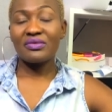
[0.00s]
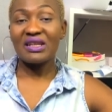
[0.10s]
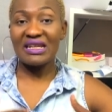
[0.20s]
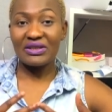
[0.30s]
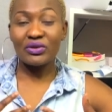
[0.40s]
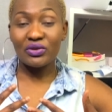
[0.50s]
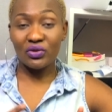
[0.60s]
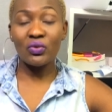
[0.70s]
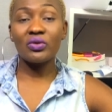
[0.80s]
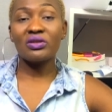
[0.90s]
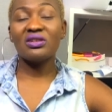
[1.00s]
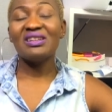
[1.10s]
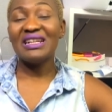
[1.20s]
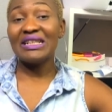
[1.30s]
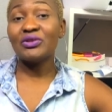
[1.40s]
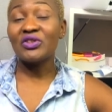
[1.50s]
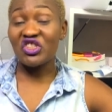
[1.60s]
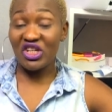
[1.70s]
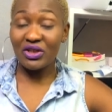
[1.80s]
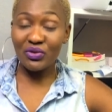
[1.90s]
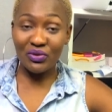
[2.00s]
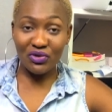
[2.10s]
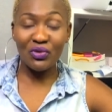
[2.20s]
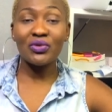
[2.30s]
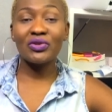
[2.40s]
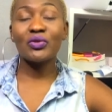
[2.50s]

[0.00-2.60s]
Little talk, little gentle talk